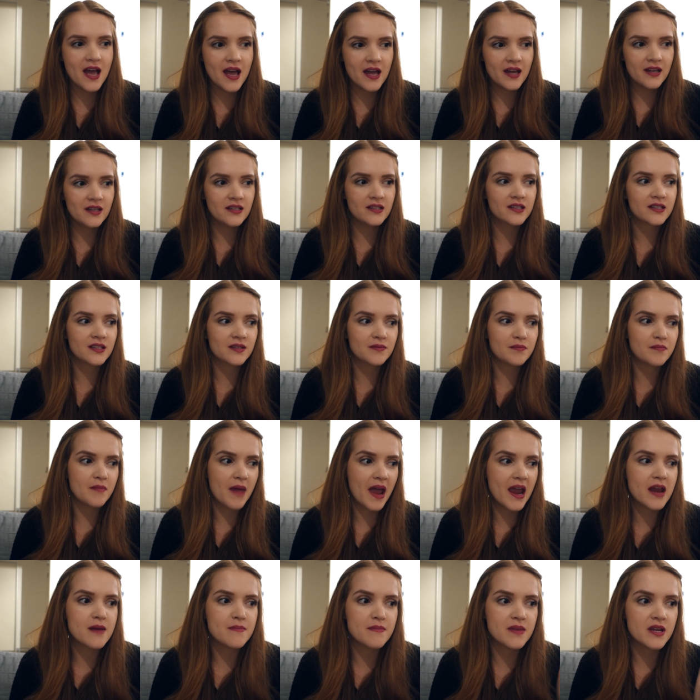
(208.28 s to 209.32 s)
and
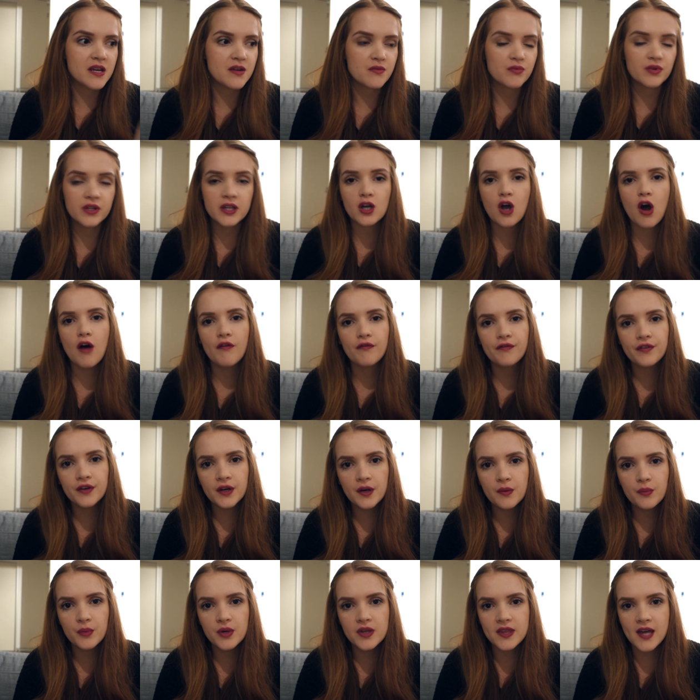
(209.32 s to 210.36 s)
made me really
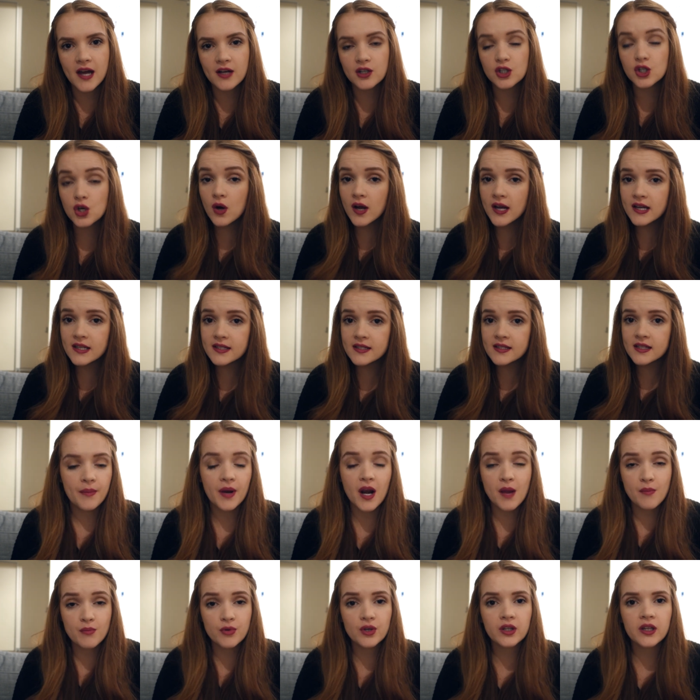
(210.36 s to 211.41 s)
confident with that choice. But
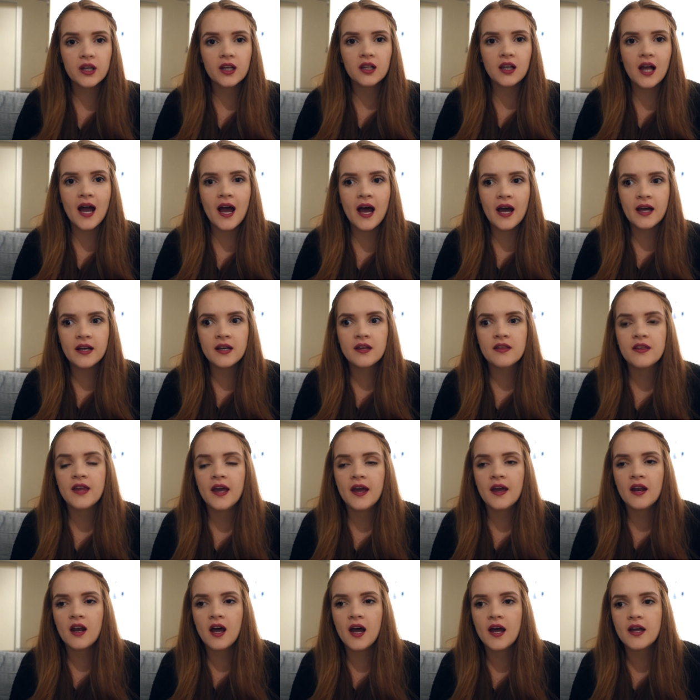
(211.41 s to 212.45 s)
I'm really glad
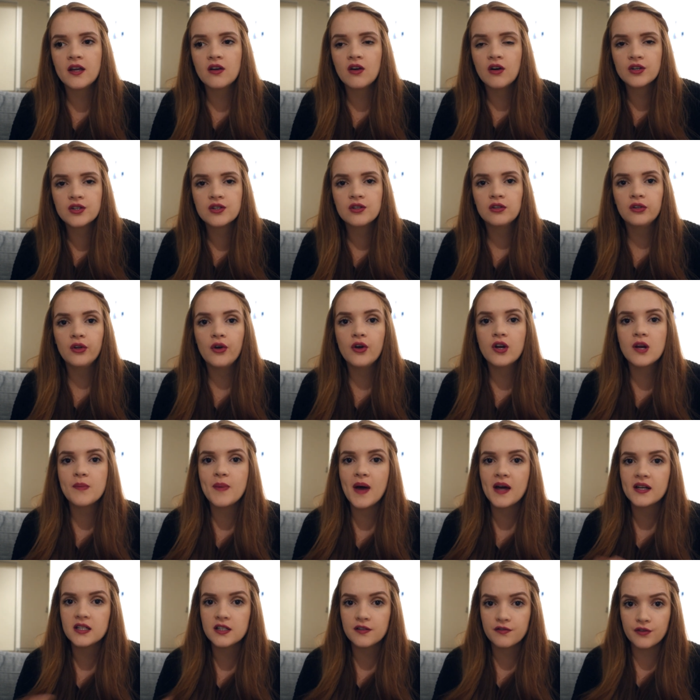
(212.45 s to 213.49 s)
that I got to learn
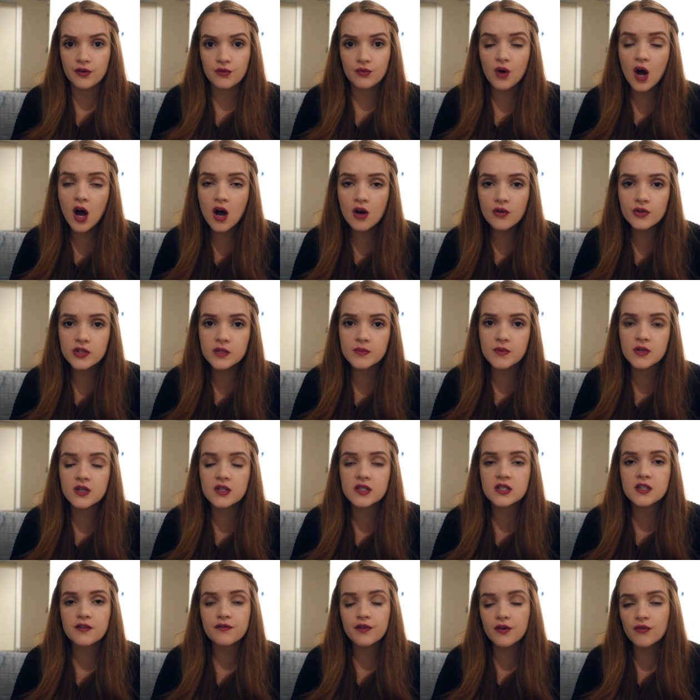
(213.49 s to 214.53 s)
about different roles
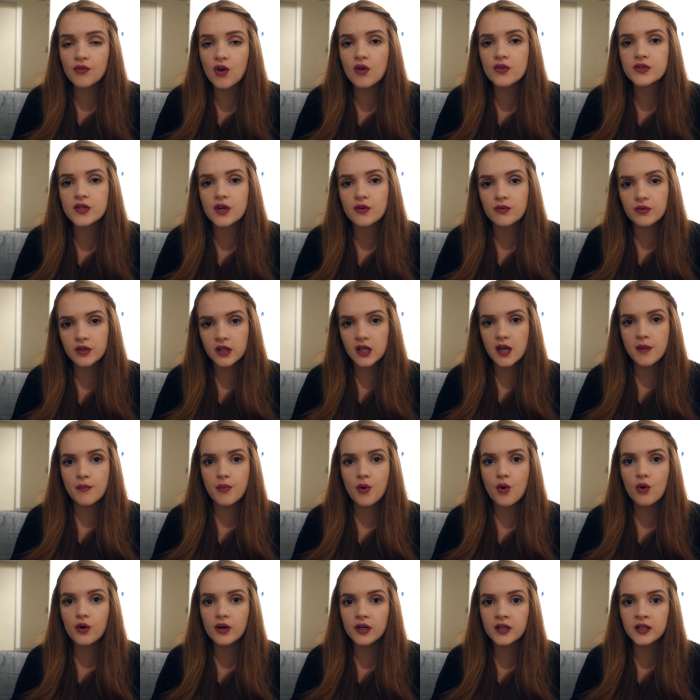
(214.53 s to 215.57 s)
because different roles are really
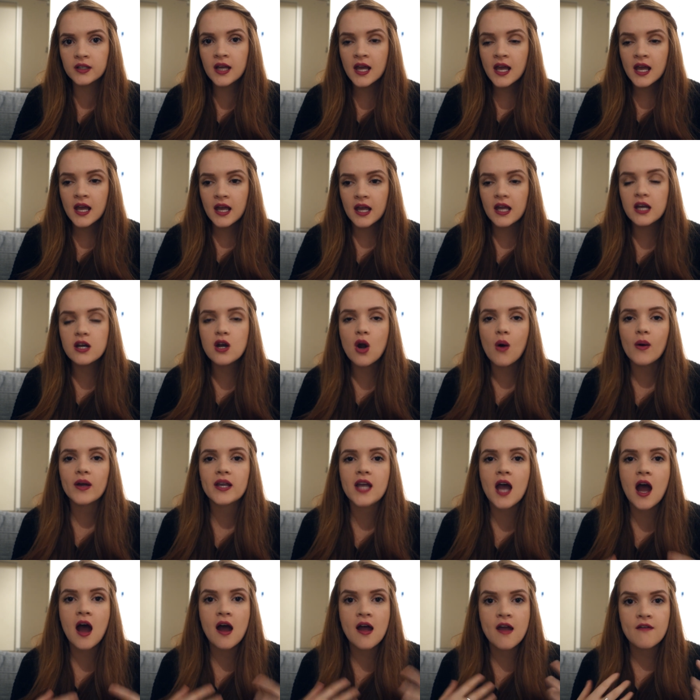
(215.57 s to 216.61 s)
important in knowing
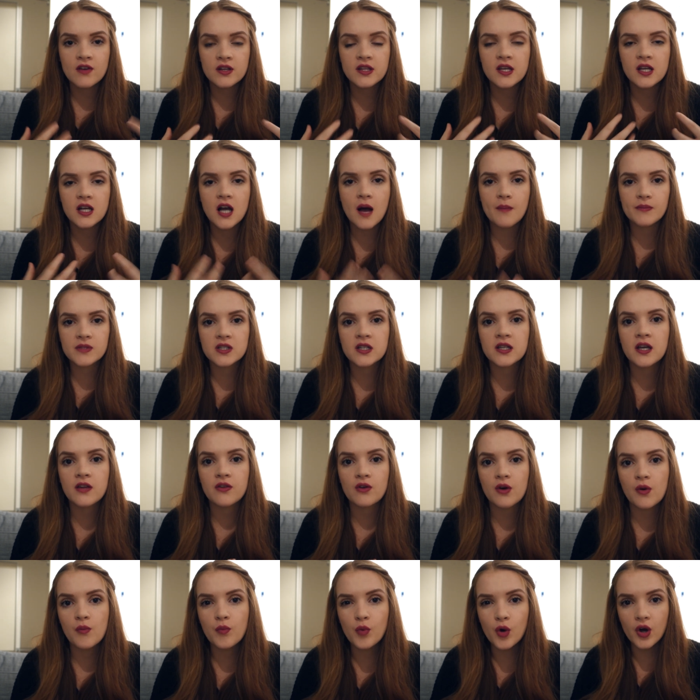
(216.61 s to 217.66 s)
how everything comes
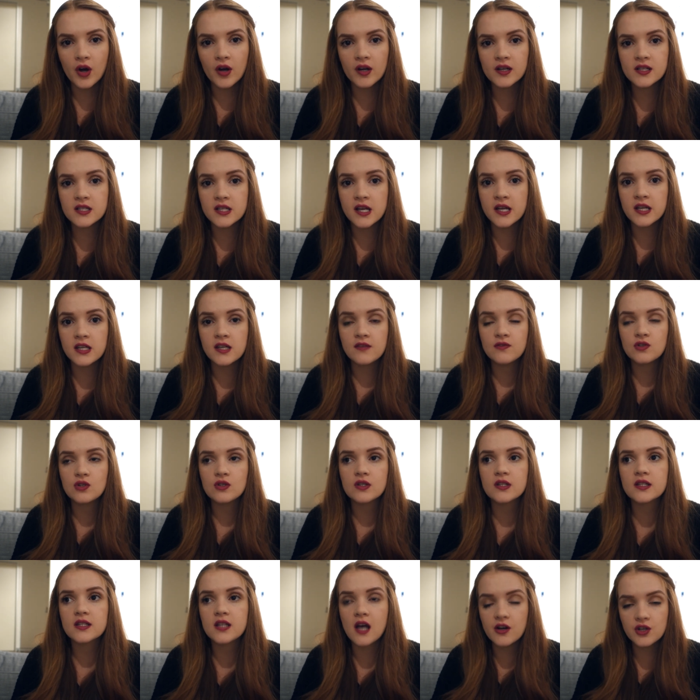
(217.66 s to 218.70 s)
together and works and gives you
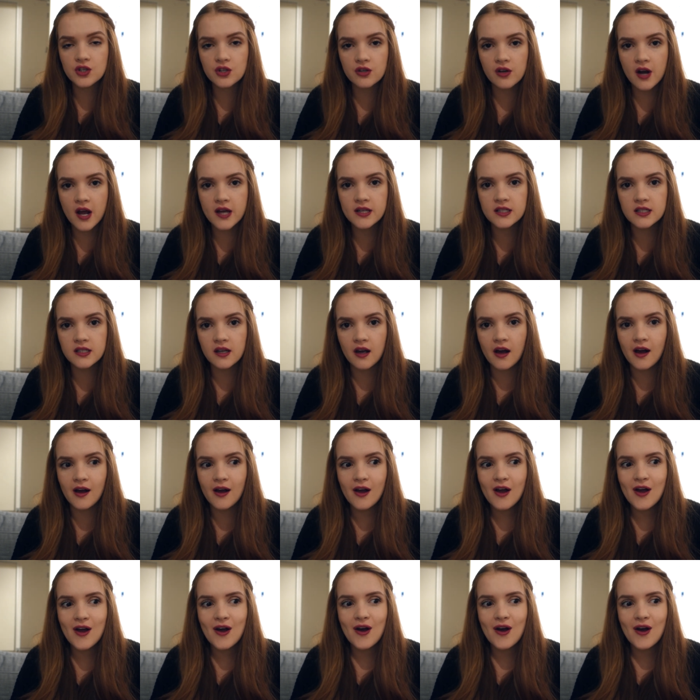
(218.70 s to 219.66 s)
such a good idea